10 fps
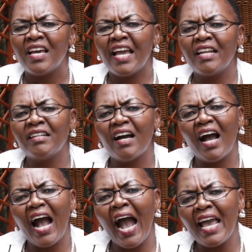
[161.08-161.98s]
And
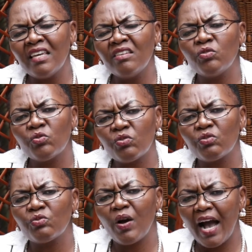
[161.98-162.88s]
I
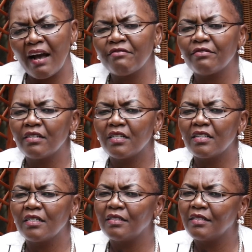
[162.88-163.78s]
used to have
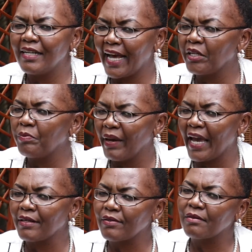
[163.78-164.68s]

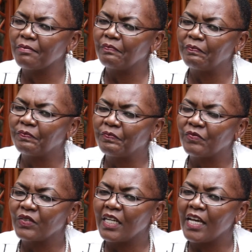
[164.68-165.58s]
nightmares.
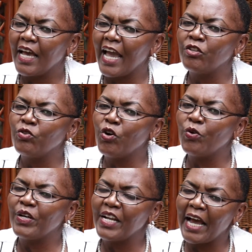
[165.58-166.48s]
And you
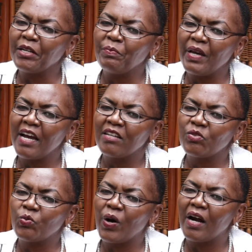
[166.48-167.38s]
know, the
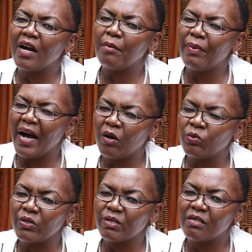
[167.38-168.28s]
nightmares were
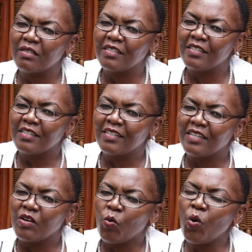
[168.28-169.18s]
about,
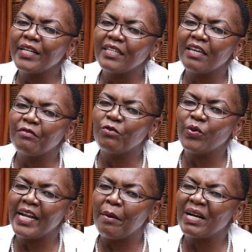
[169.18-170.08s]
what if
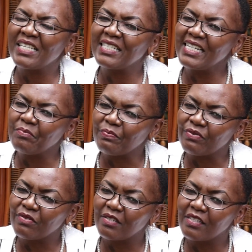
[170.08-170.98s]
when I'm asleep,
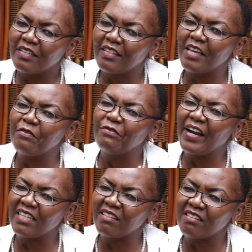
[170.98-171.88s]
they
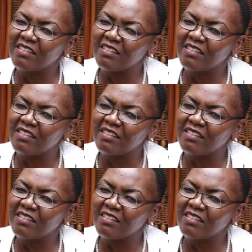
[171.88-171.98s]
fight?